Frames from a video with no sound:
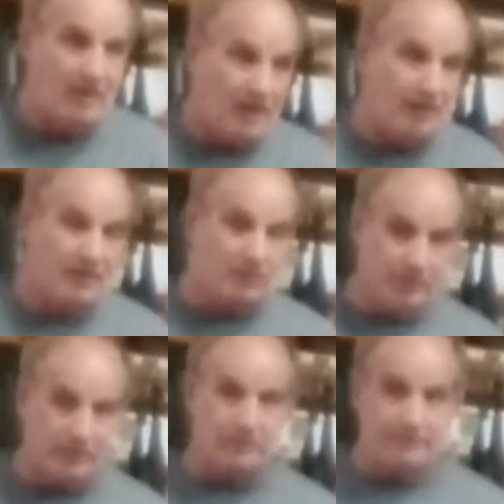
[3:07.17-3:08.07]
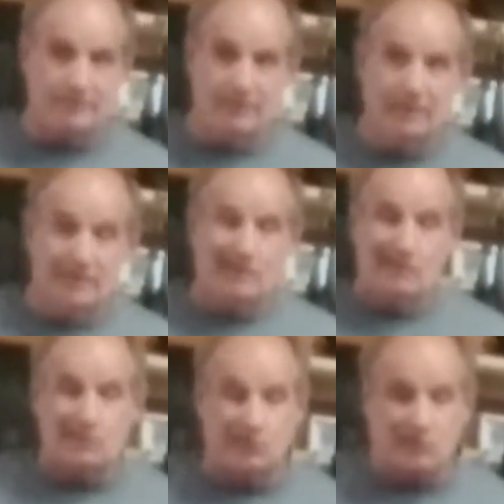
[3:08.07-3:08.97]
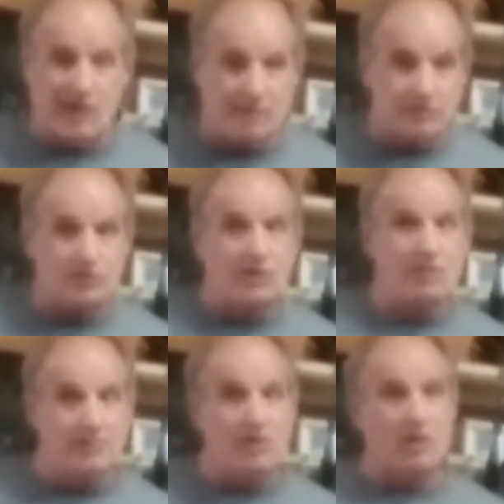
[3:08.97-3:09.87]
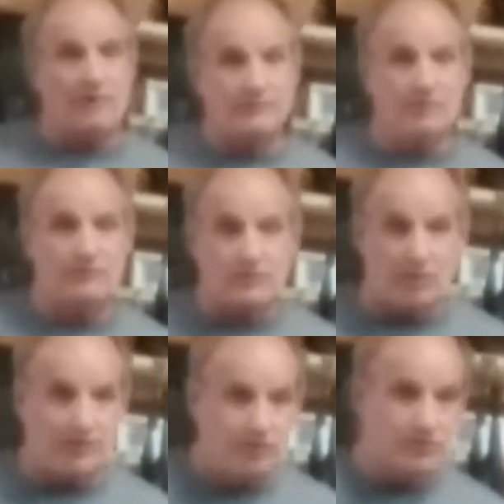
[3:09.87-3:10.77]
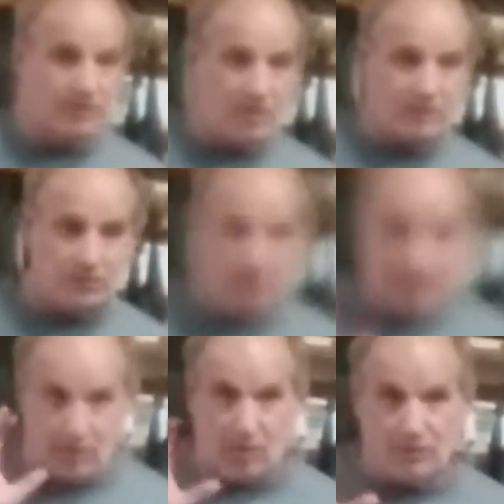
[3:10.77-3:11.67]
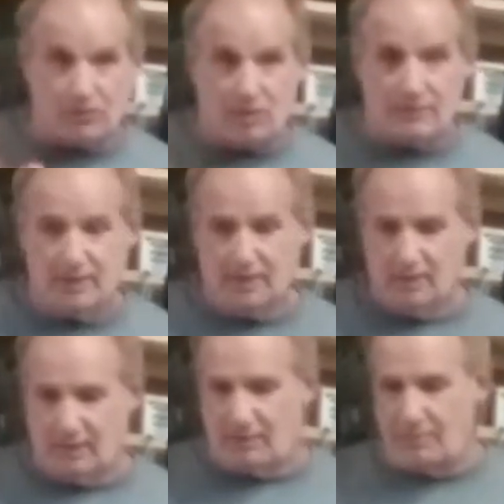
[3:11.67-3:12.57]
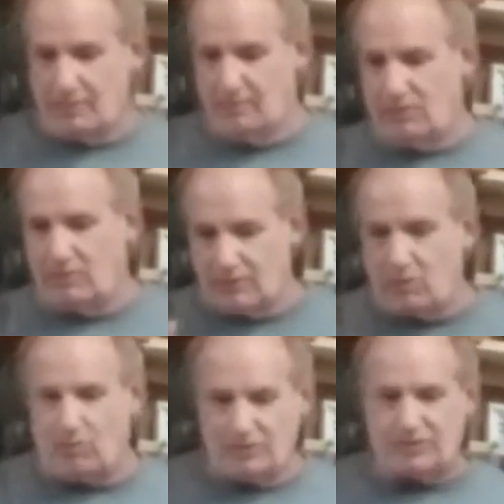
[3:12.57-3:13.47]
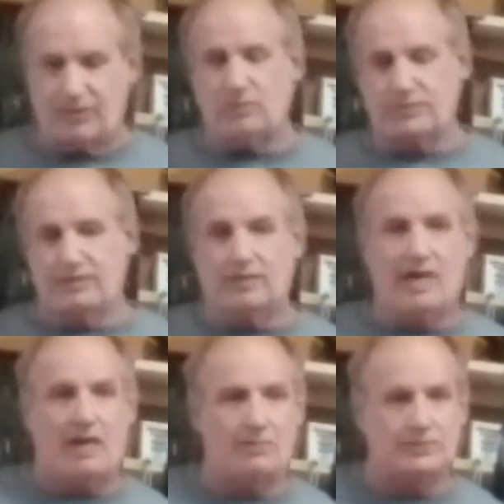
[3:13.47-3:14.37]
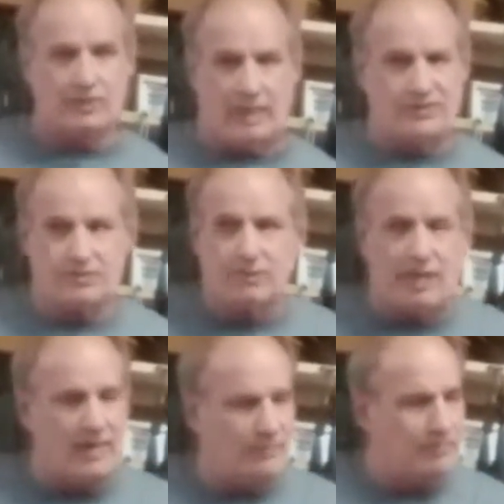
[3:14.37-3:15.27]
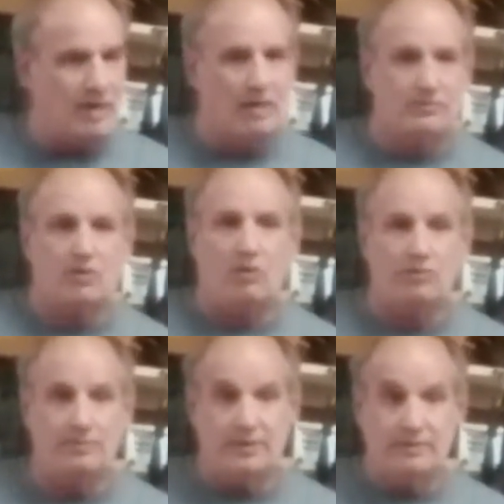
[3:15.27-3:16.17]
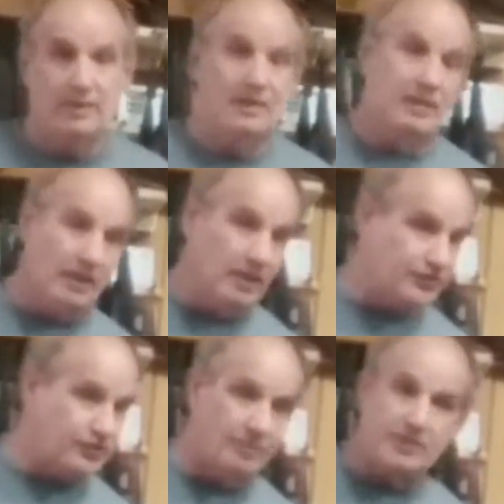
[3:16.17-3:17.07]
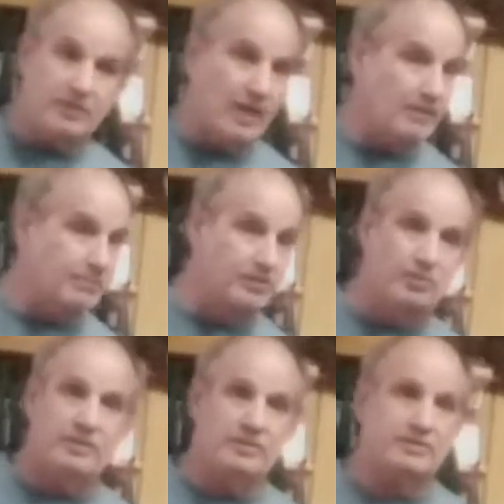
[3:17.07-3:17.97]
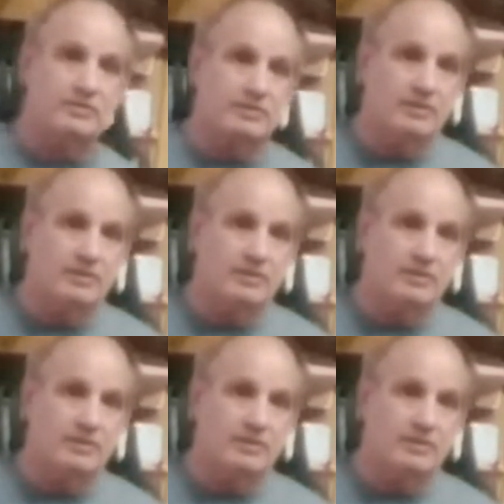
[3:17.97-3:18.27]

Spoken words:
I like them. Just cut me off. The turkey usually cuts my calls off. If I'm in the middle of a calling sequence and he gobbles, I should not have a problem calling him in unless something got between us.